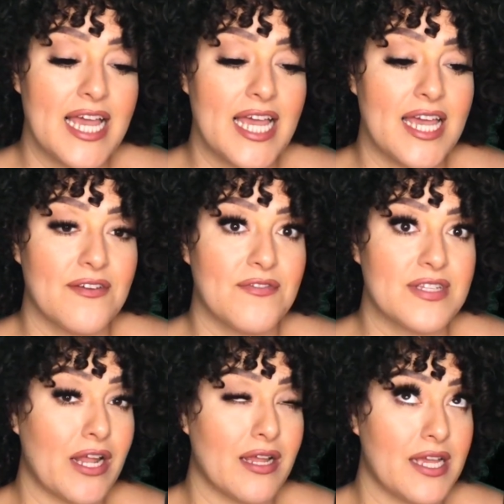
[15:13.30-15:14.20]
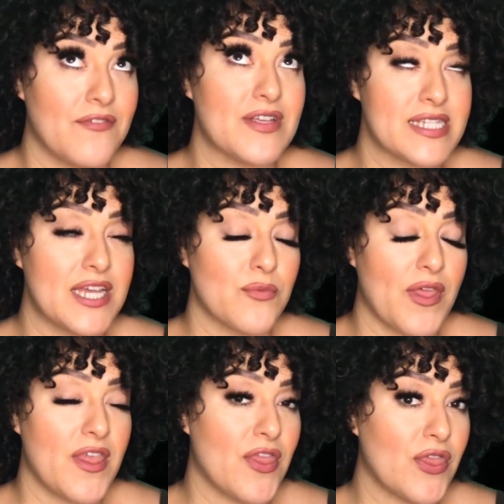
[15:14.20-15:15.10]
If it's in
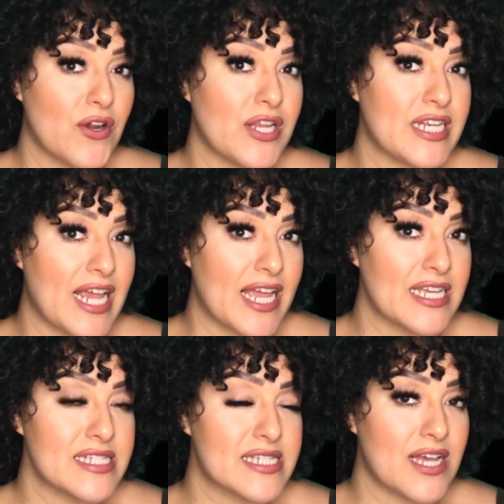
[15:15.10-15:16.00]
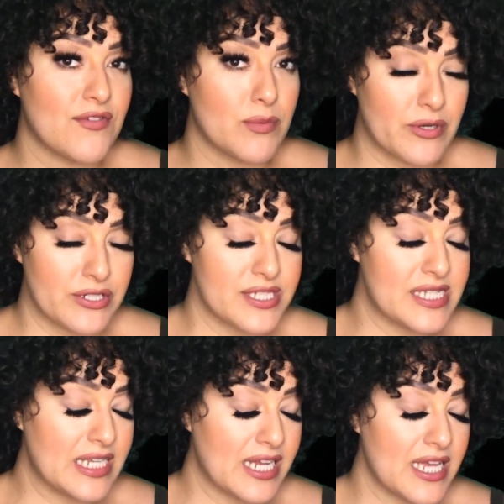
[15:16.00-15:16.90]
within 30 days of you
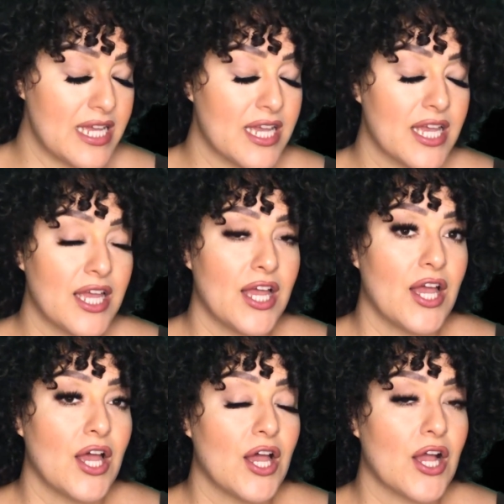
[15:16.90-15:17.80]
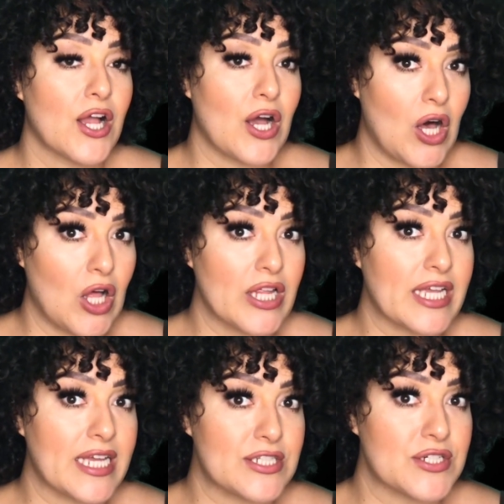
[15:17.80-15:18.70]
purchasing it, call
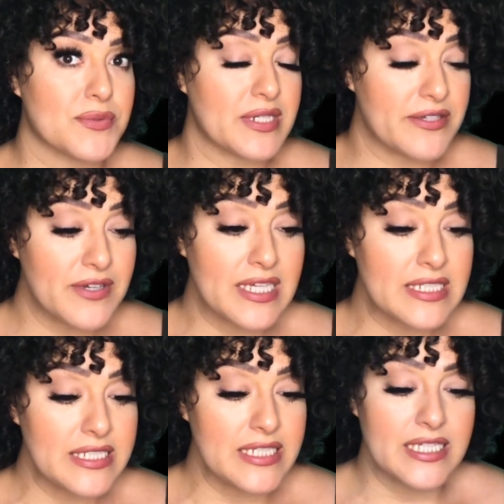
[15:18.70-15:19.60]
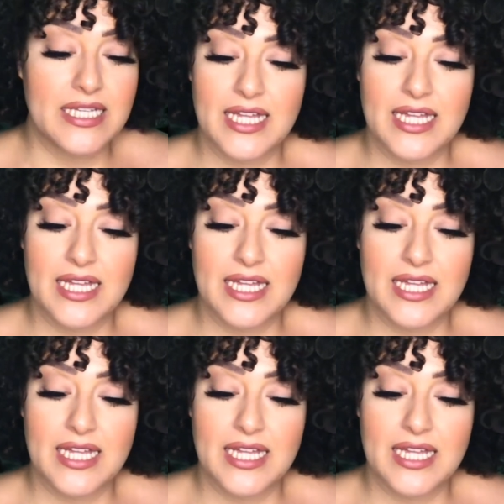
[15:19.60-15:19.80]
and get your refund.